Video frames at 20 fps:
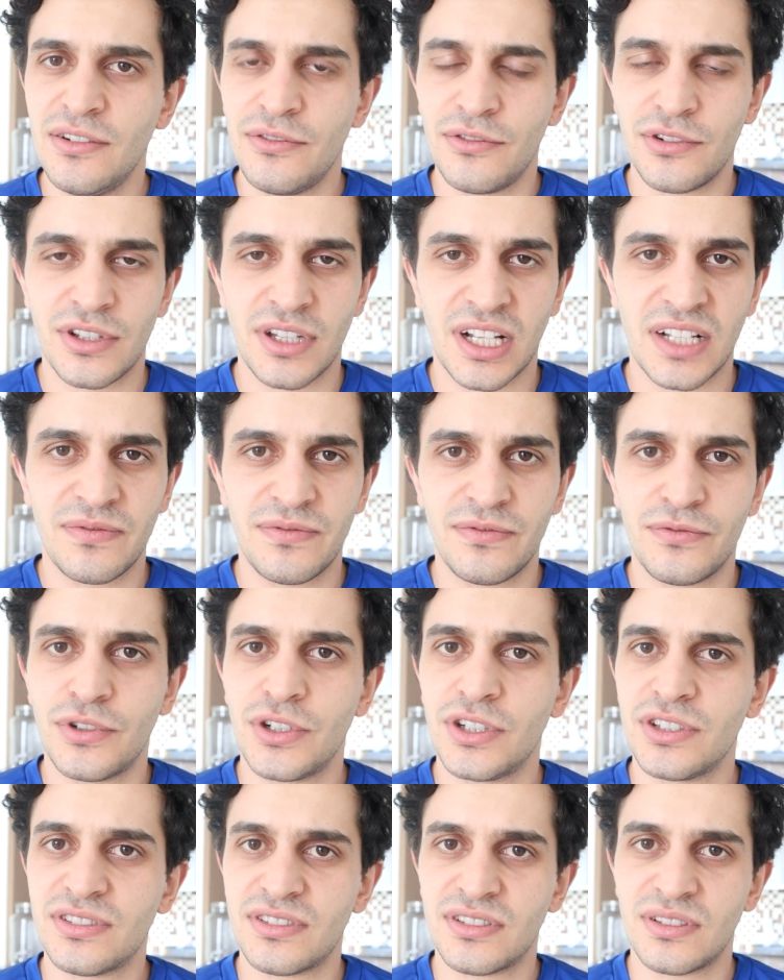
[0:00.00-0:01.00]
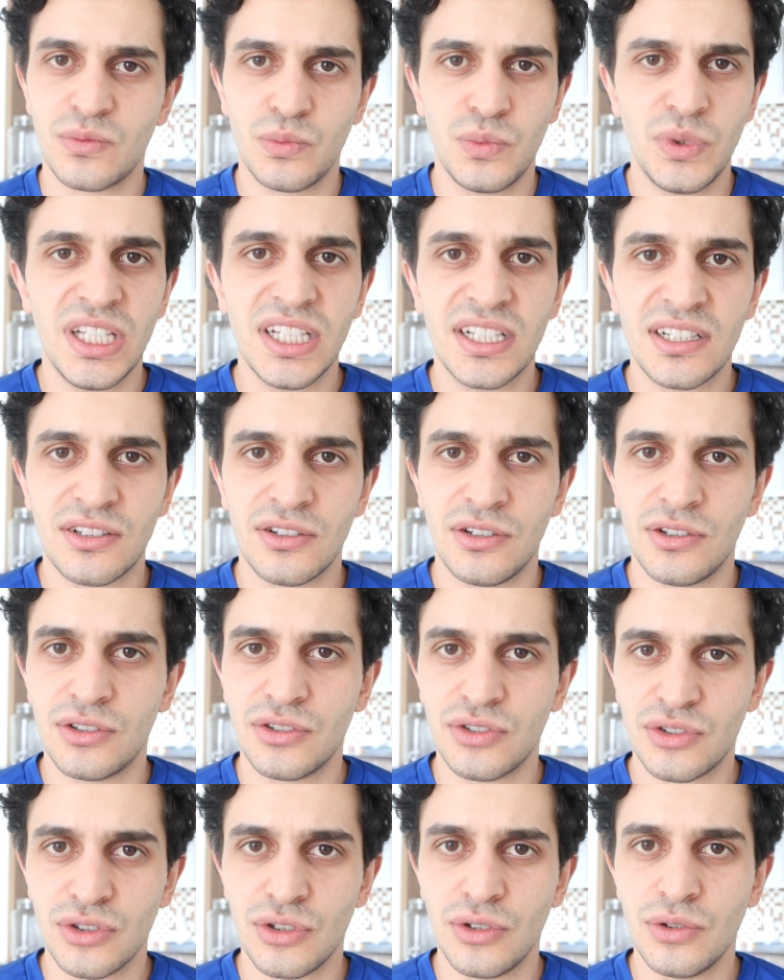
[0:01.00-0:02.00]
for the first week
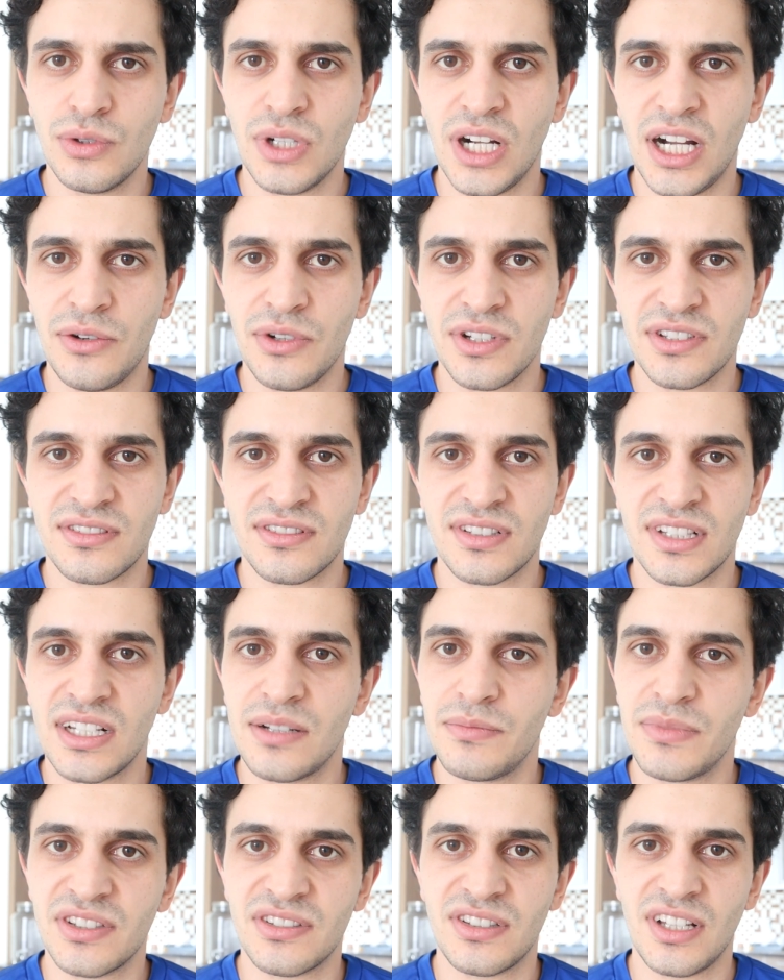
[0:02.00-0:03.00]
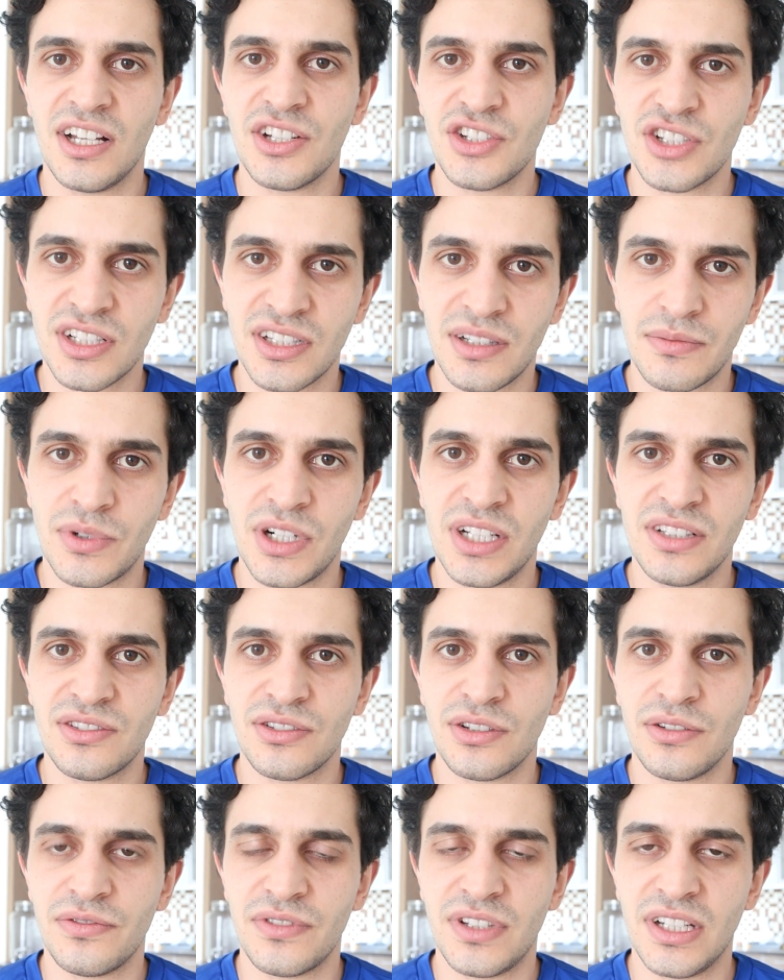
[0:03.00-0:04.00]
or so, I was massaging the
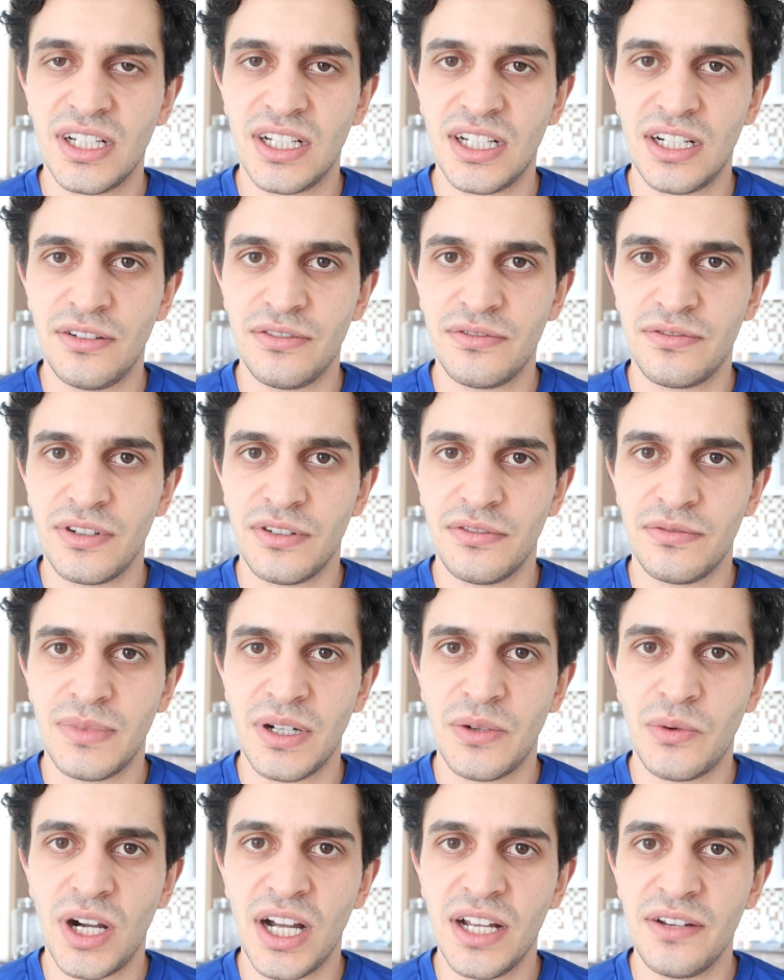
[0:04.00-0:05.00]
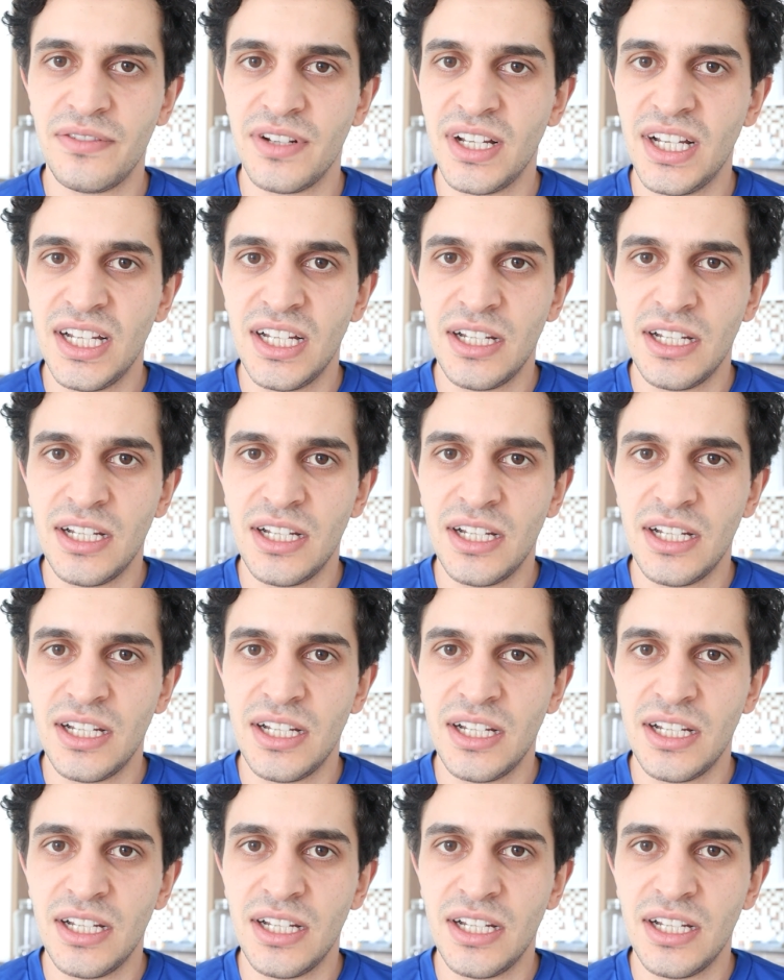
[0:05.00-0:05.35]
breasts of my wife,